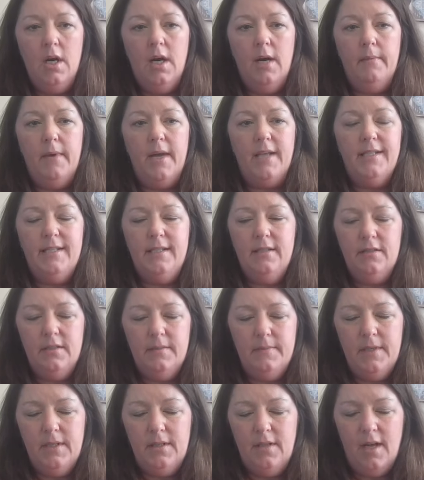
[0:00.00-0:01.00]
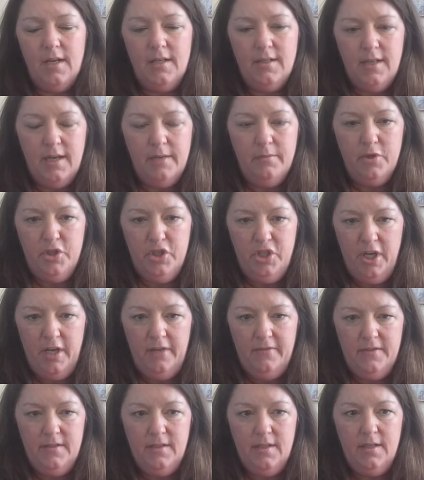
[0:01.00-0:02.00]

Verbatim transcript: Um, I still spend a lot of time with chefs,